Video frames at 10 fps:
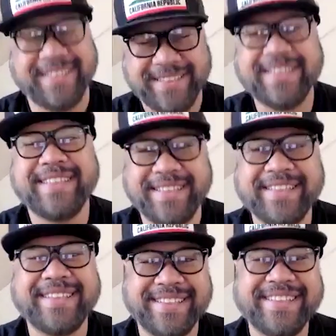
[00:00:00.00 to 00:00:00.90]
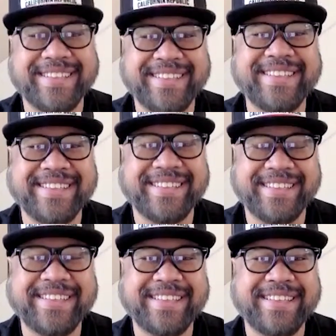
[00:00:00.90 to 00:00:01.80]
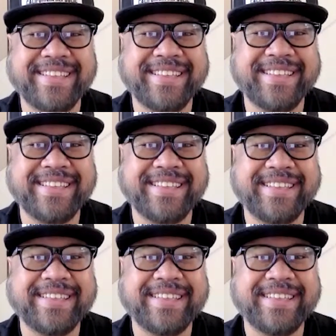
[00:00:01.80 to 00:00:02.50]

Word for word: I mean, just having them on set when they're together,